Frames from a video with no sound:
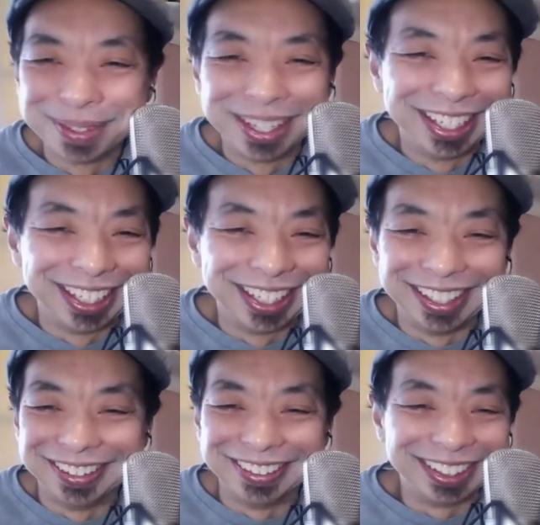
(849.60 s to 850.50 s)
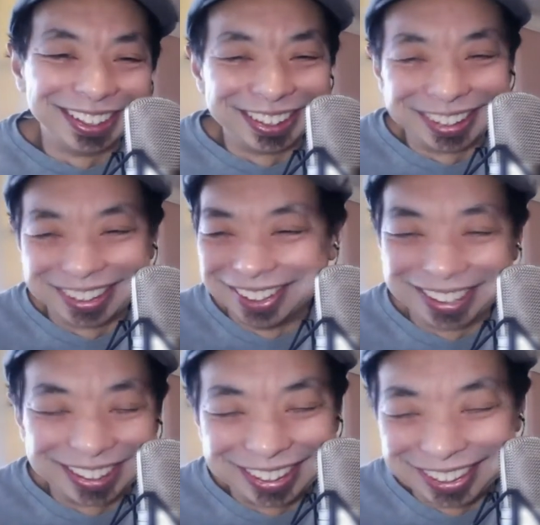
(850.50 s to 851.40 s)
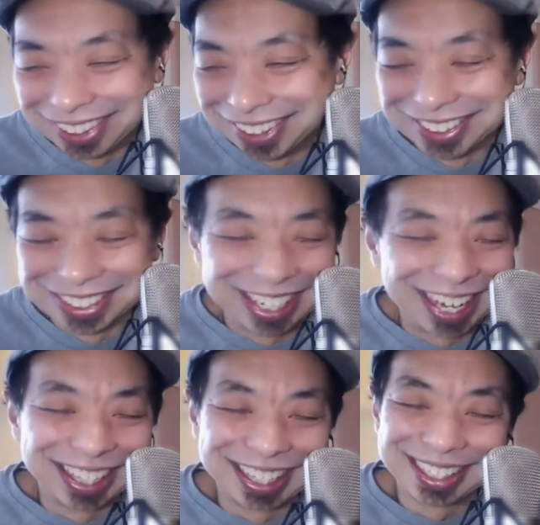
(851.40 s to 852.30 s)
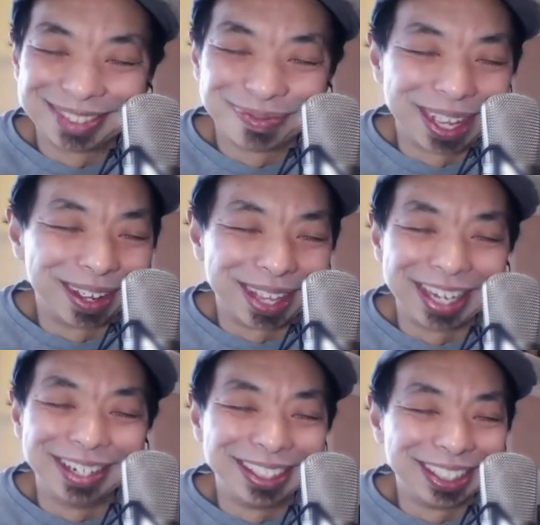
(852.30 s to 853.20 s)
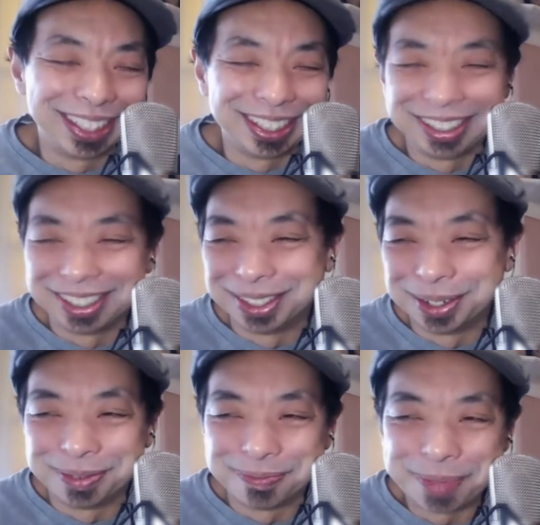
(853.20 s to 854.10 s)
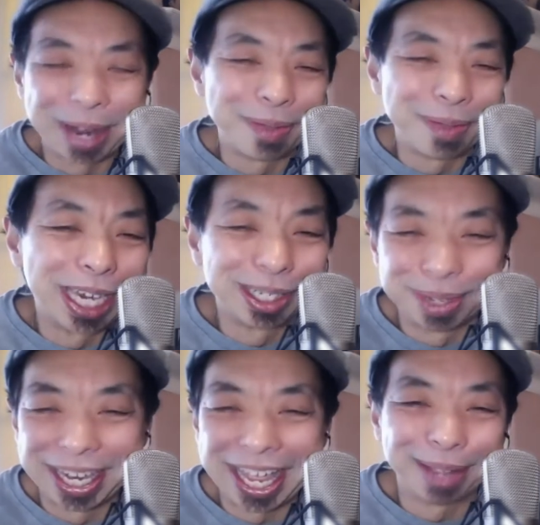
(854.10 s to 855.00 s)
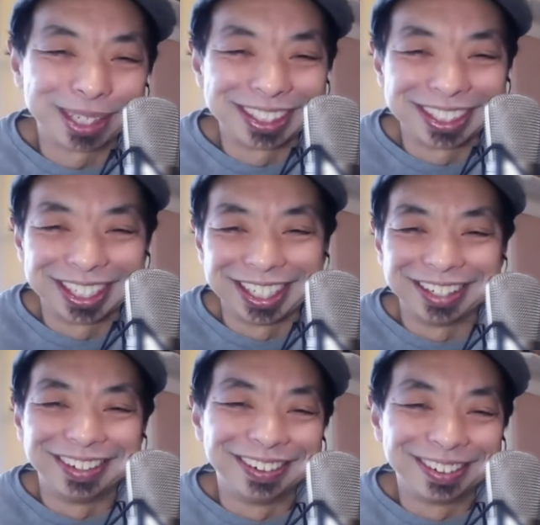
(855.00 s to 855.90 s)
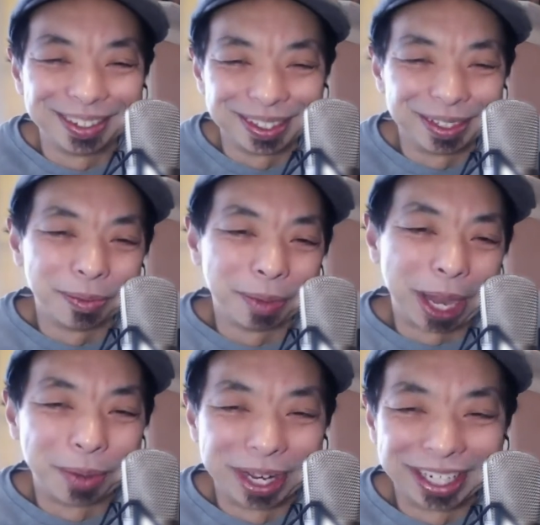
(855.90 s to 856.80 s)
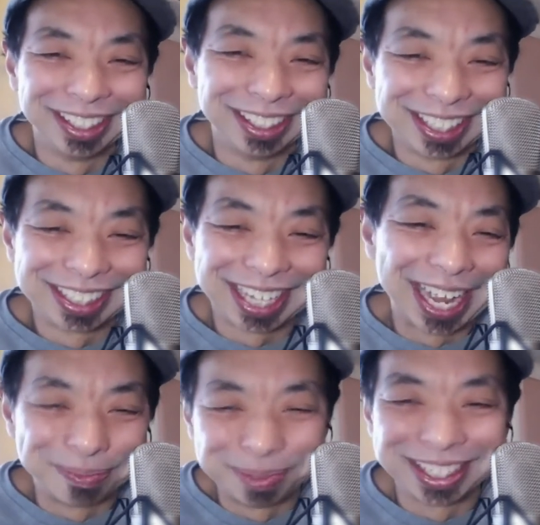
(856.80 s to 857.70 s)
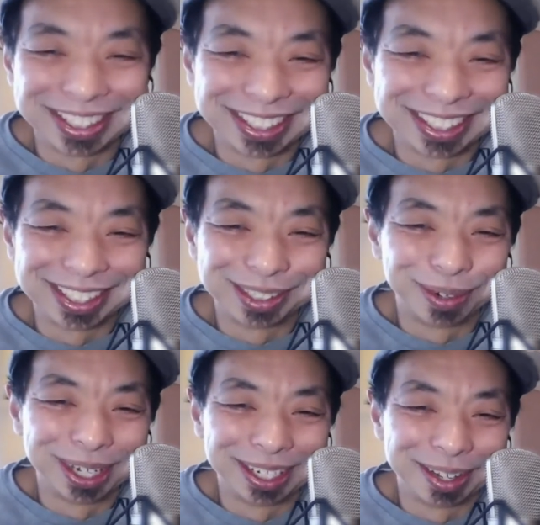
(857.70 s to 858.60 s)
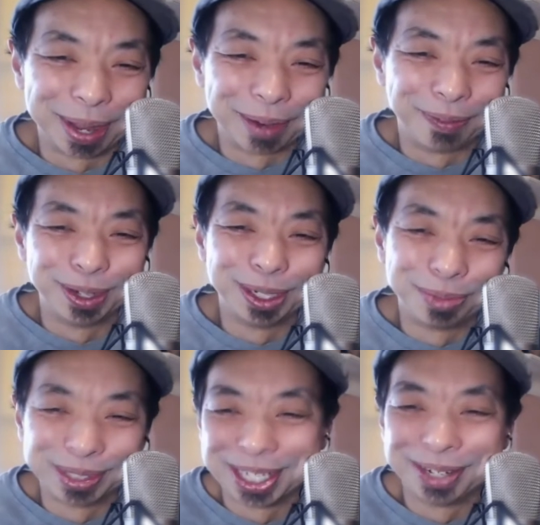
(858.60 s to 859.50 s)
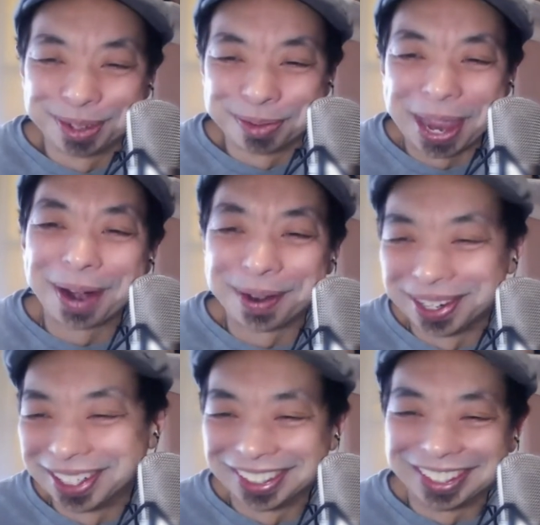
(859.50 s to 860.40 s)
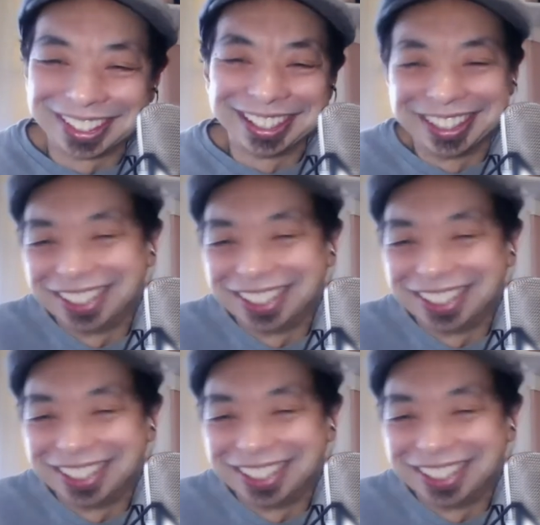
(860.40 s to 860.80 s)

you know the there's a lot of these uh, energy, you know, battery management apps that say, oh, you, you might want to kill this app because it's it's running about 14% of your power and, mm-hmm. you know